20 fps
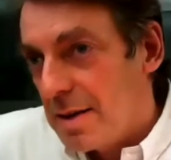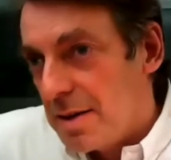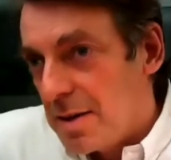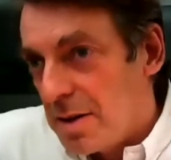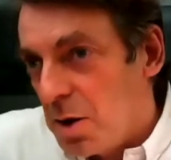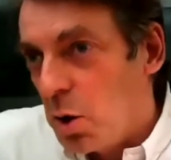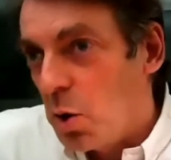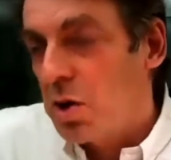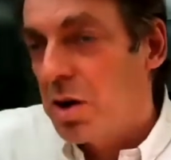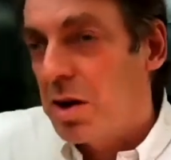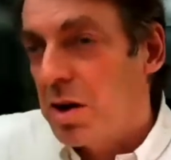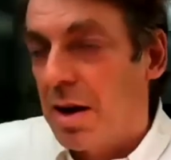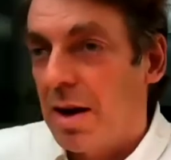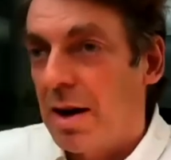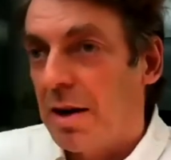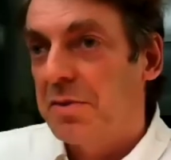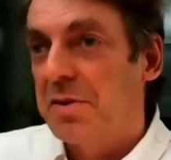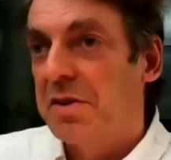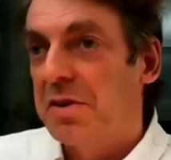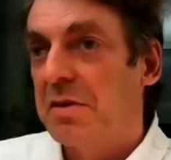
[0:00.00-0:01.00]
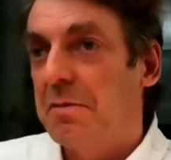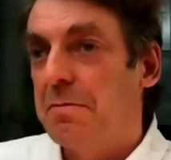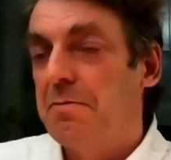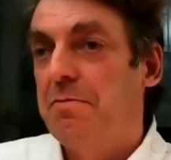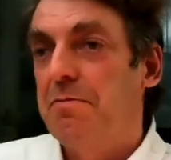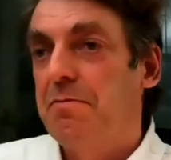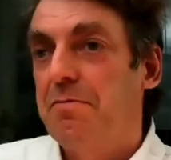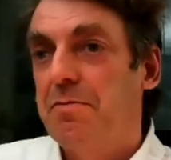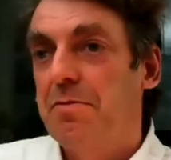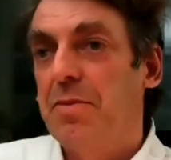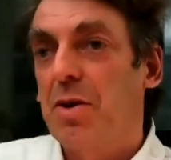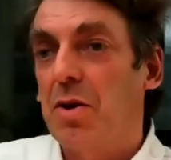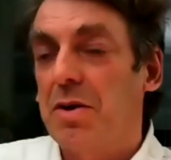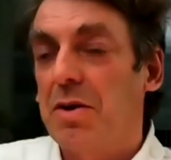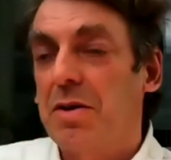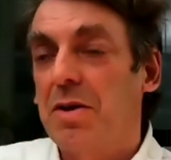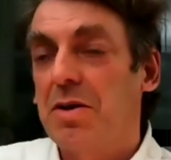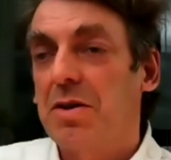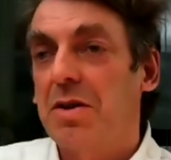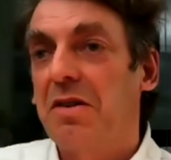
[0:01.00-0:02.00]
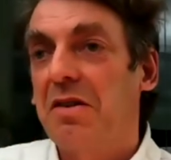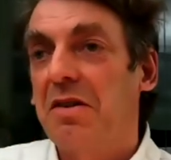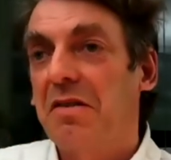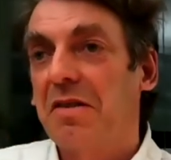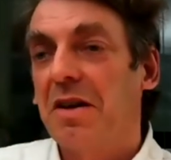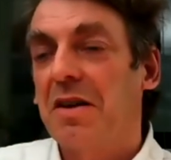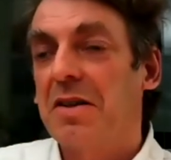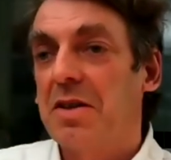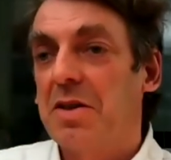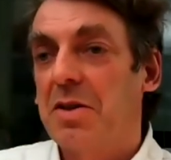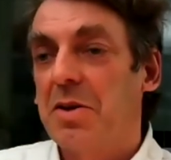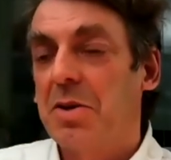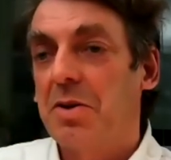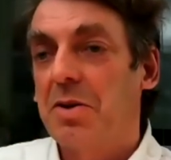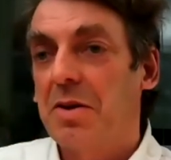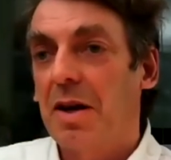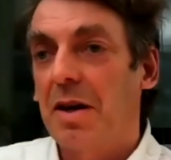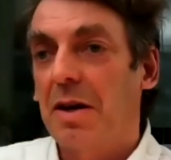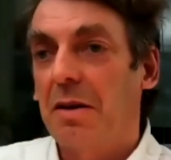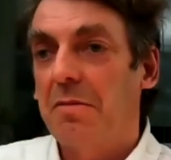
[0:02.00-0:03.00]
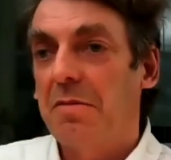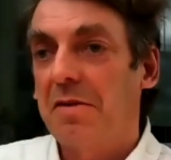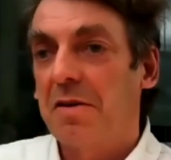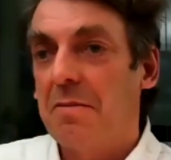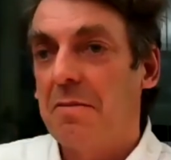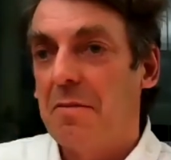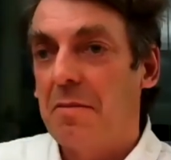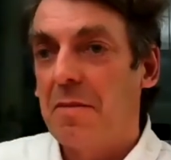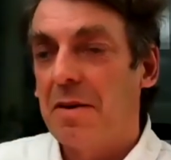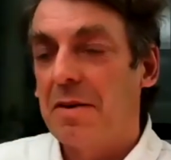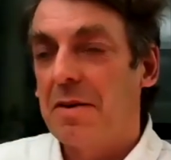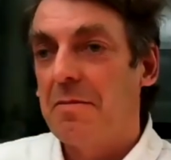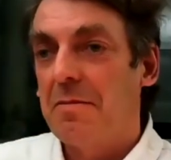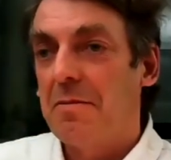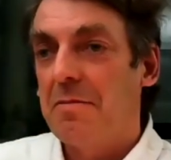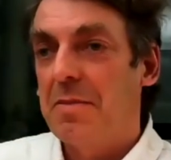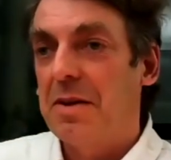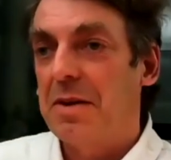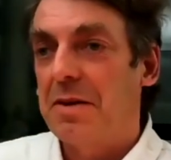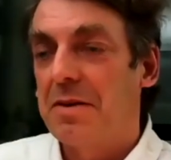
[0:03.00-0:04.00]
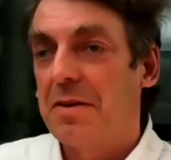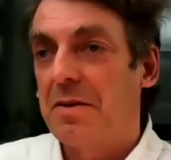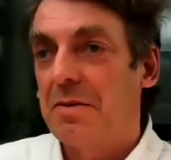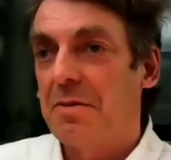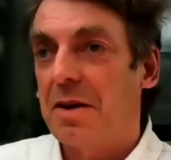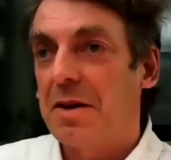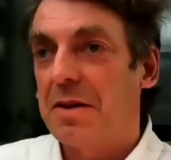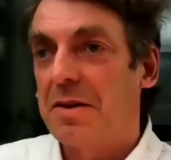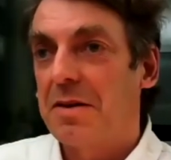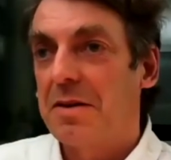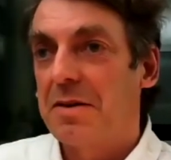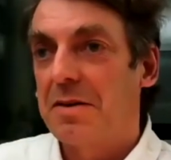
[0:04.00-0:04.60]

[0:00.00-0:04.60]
look after the politicians and to help them build right